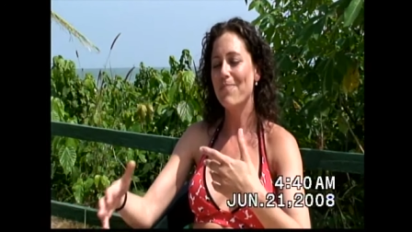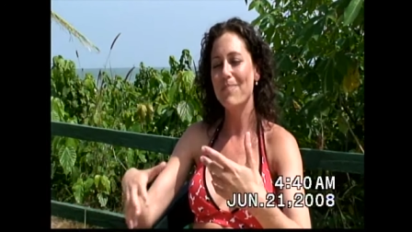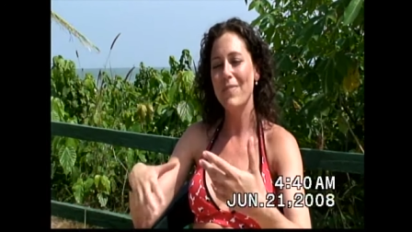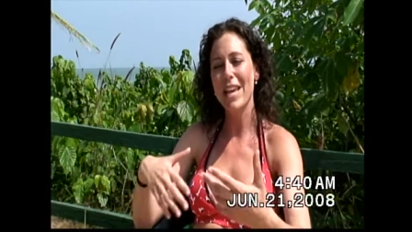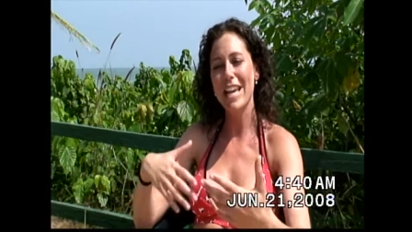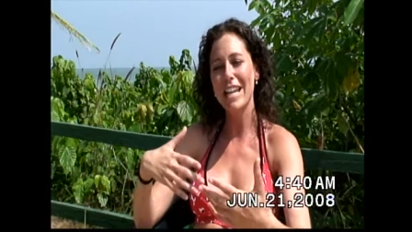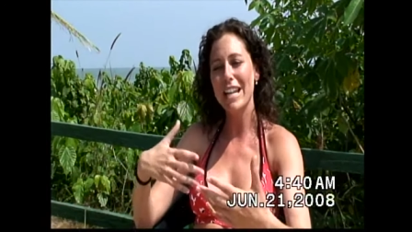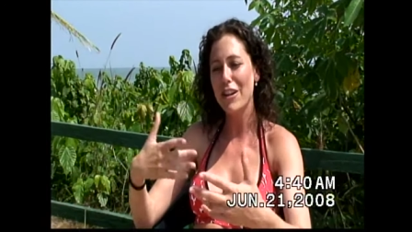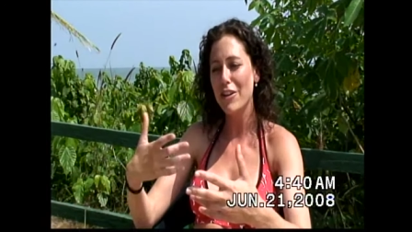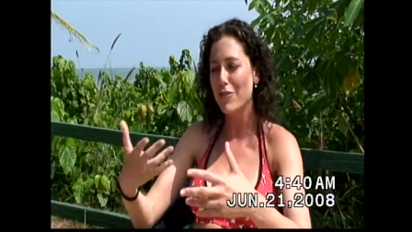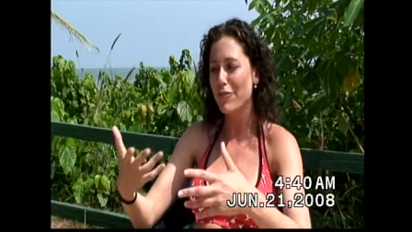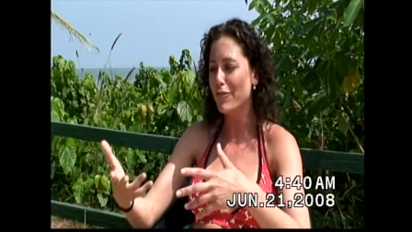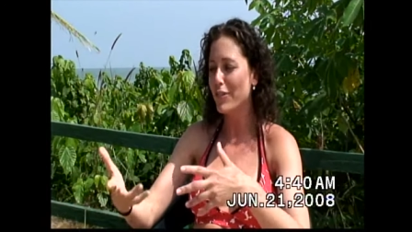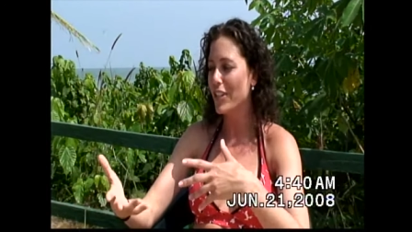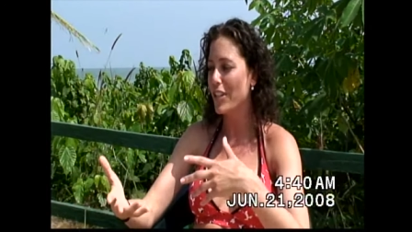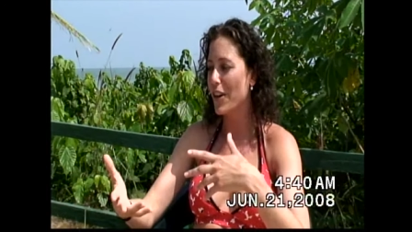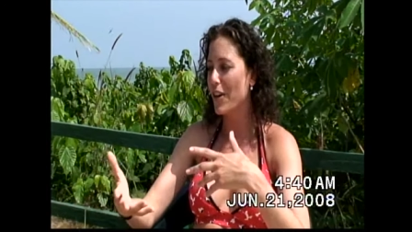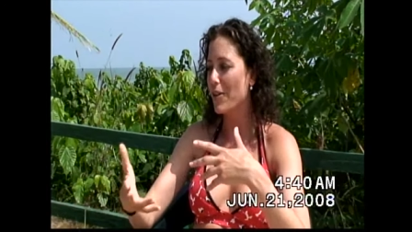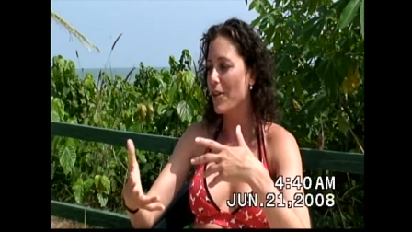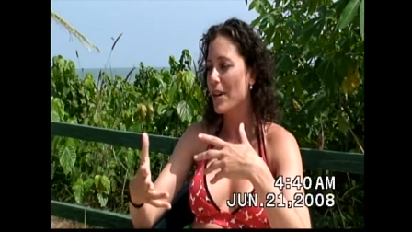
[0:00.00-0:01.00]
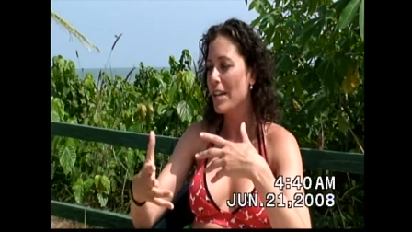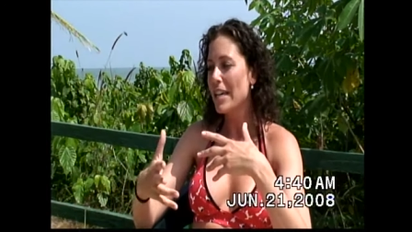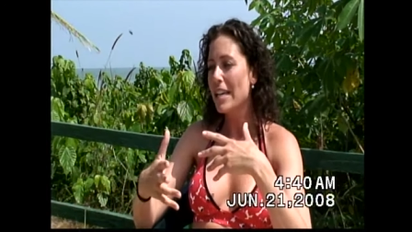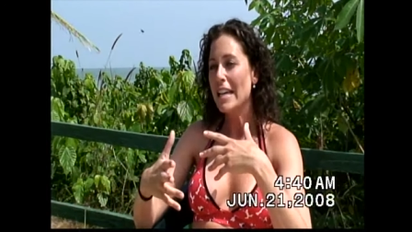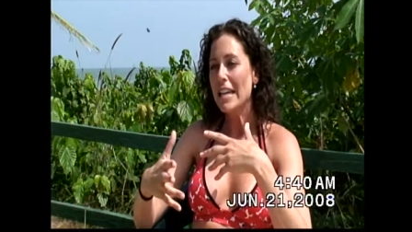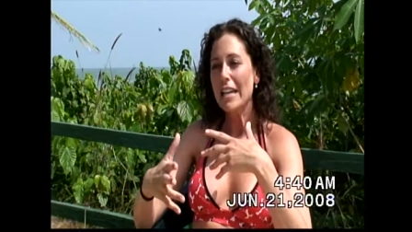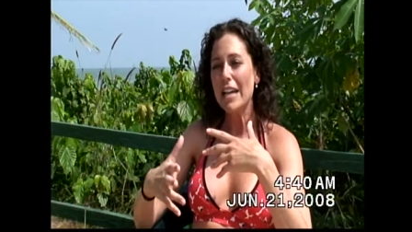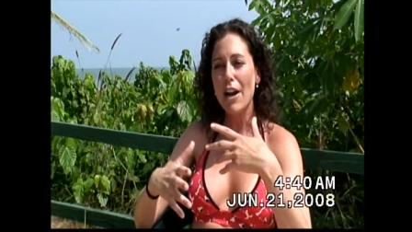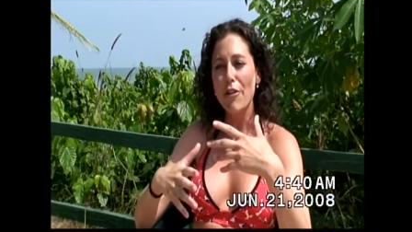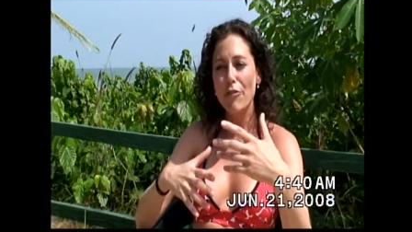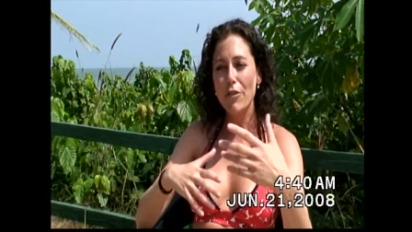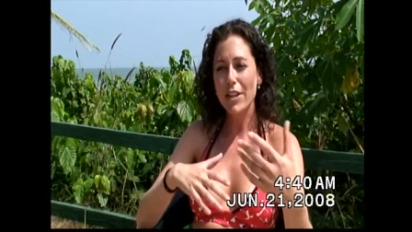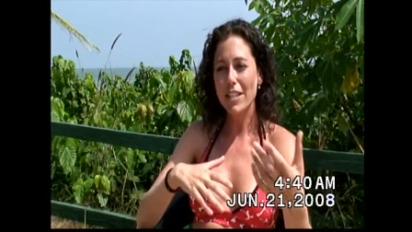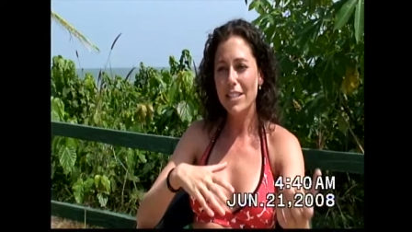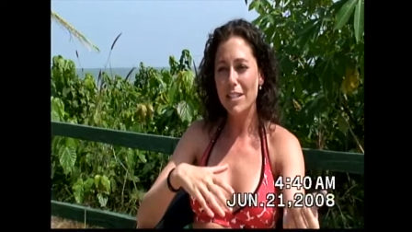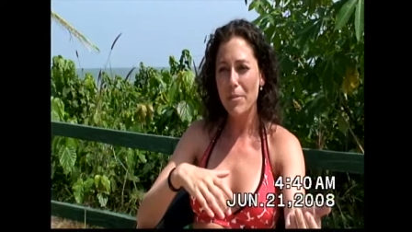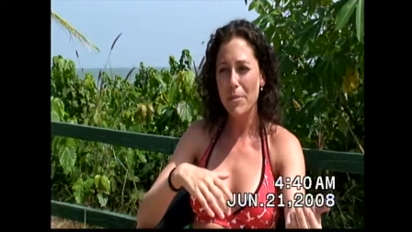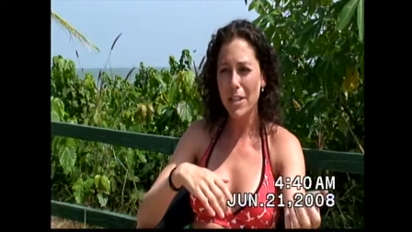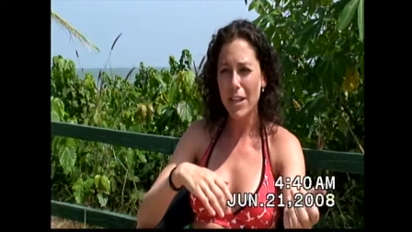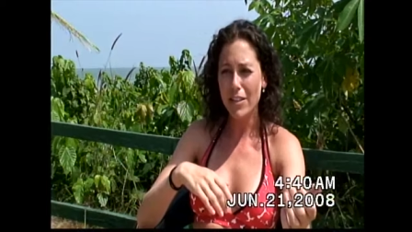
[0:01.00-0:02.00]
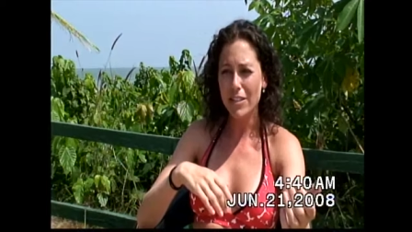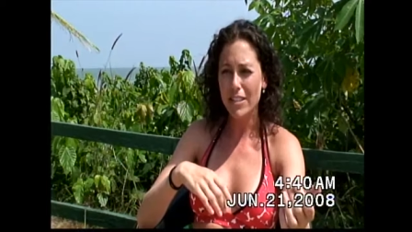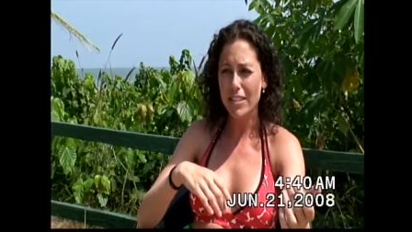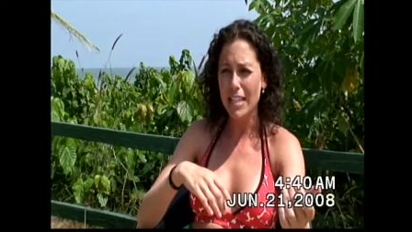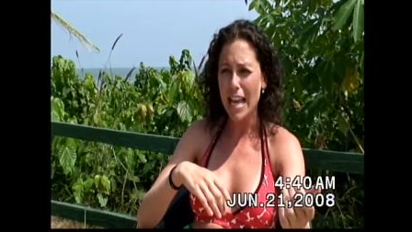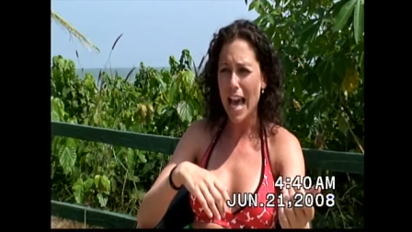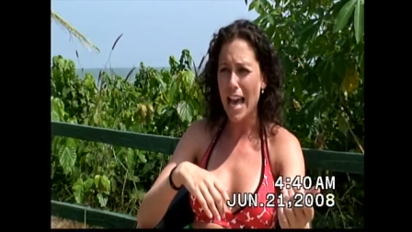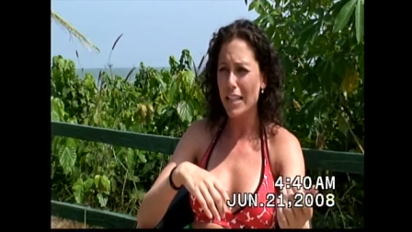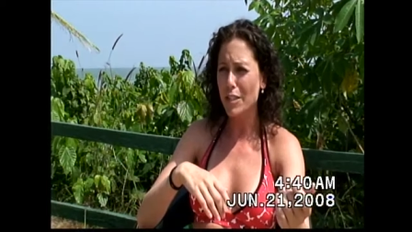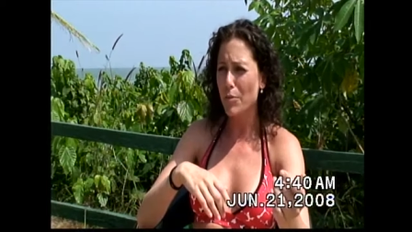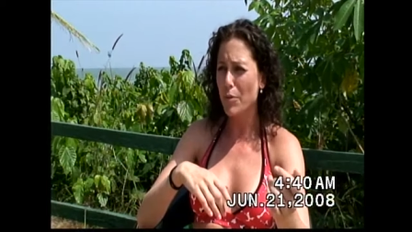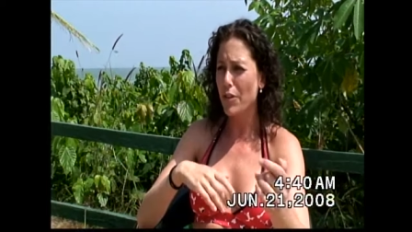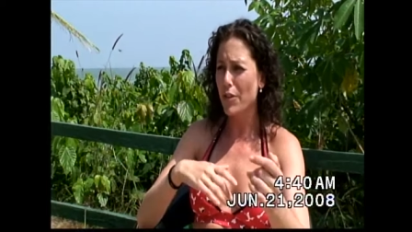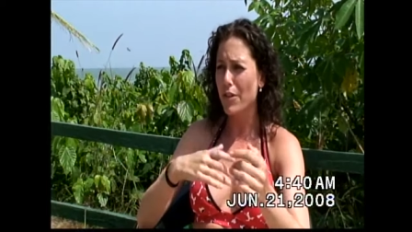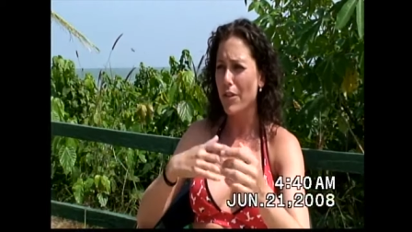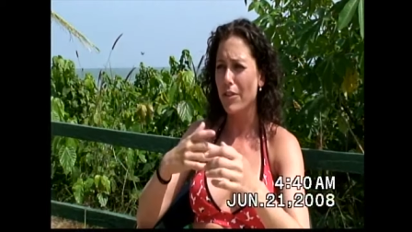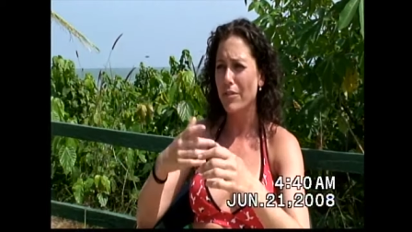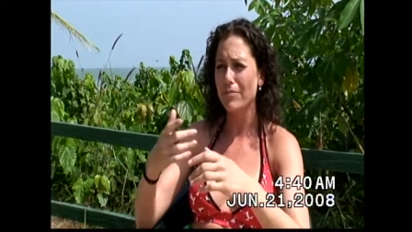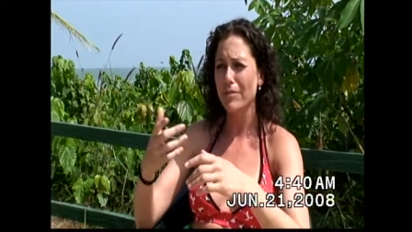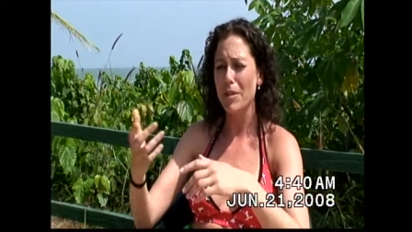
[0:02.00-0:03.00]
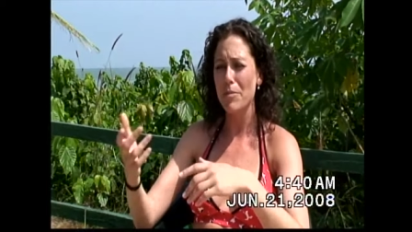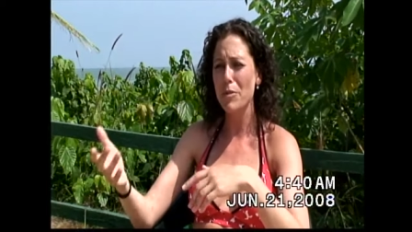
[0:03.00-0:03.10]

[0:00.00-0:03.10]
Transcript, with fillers: pit of, you know, covering somebody else's ass with your